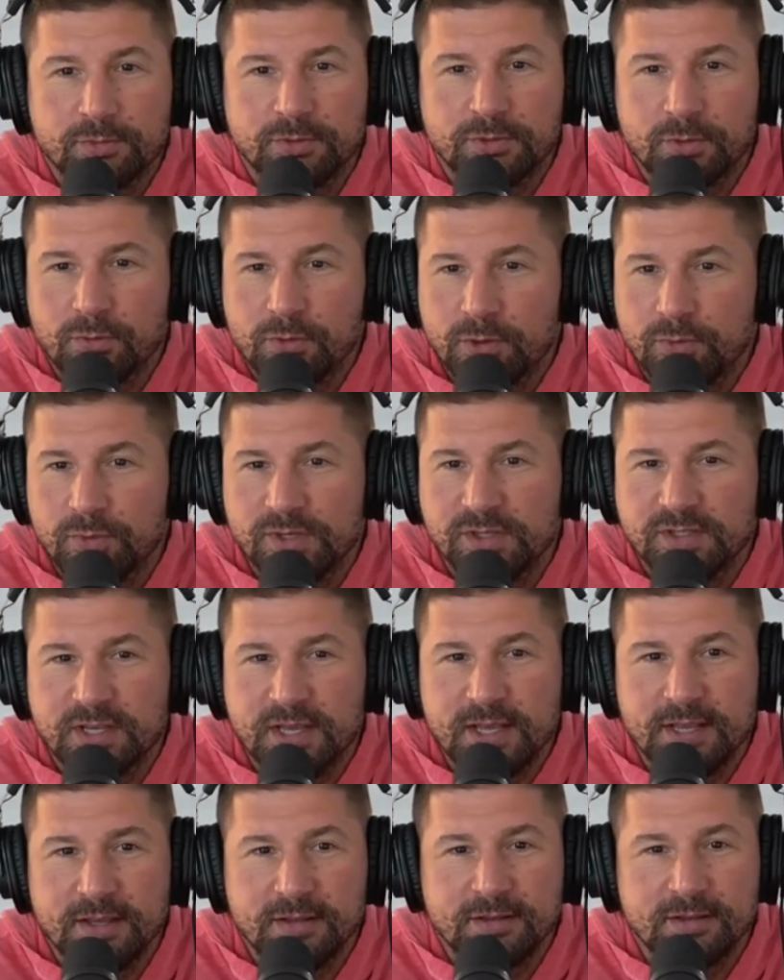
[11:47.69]
So what do we
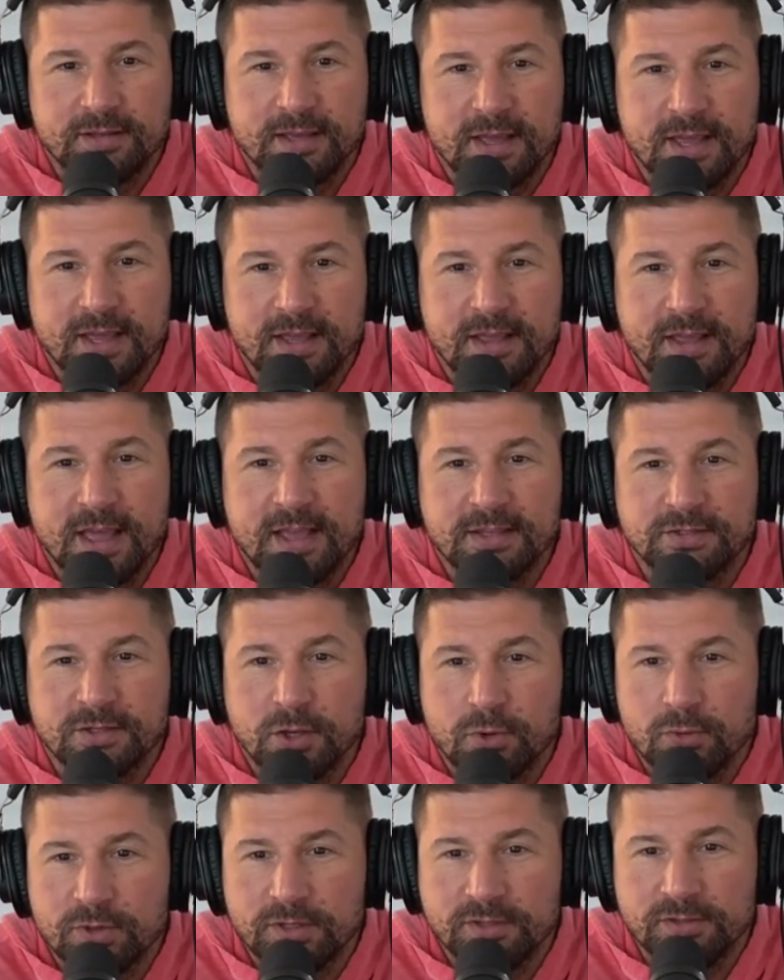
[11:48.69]
say? Gang, as
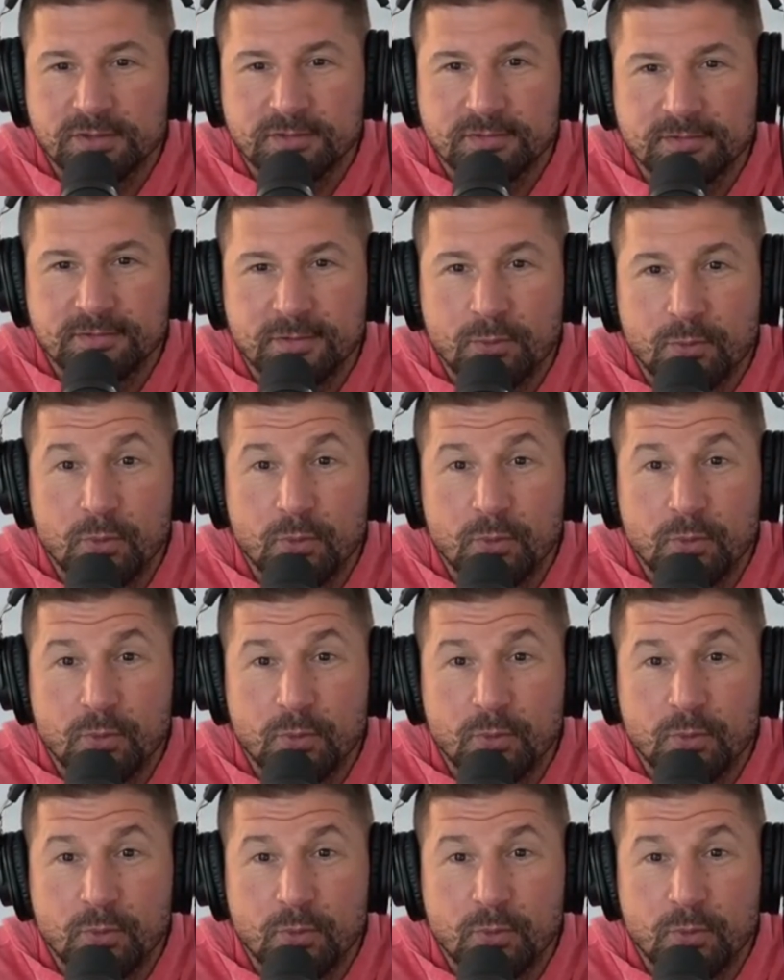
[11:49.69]
always,